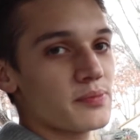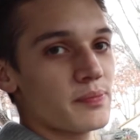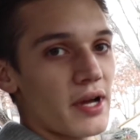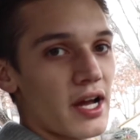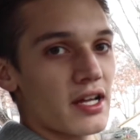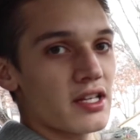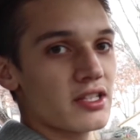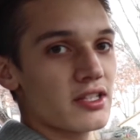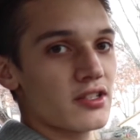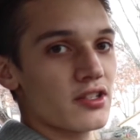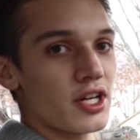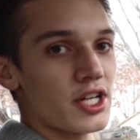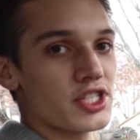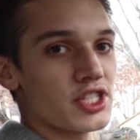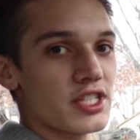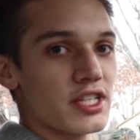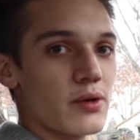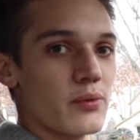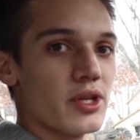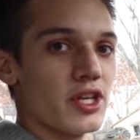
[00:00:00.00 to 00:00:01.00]
back in the clutch,
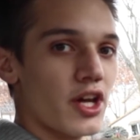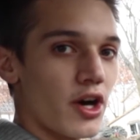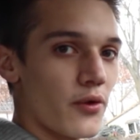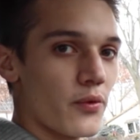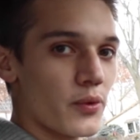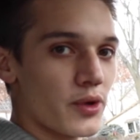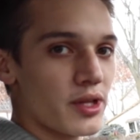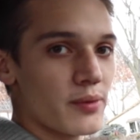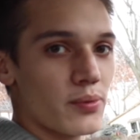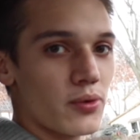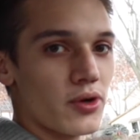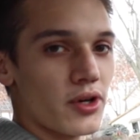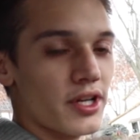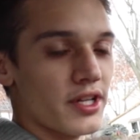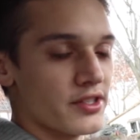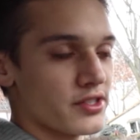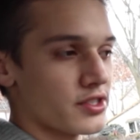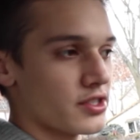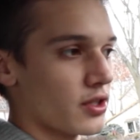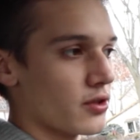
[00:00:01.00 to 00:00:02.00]
and then we know where the point
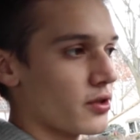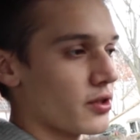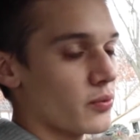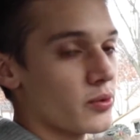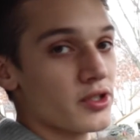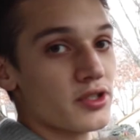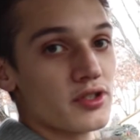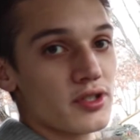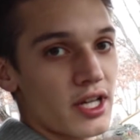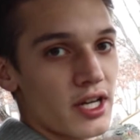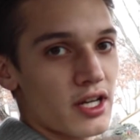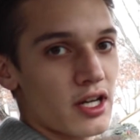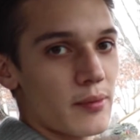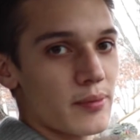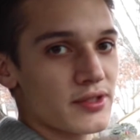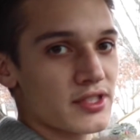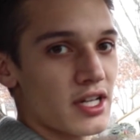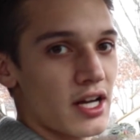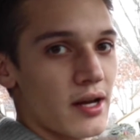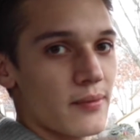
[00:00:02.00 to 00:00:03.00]
is. So we'll do that a
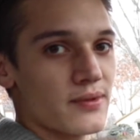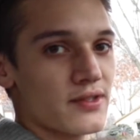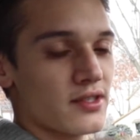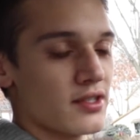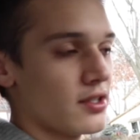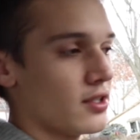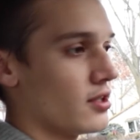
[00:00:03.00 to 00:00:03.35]
couple times.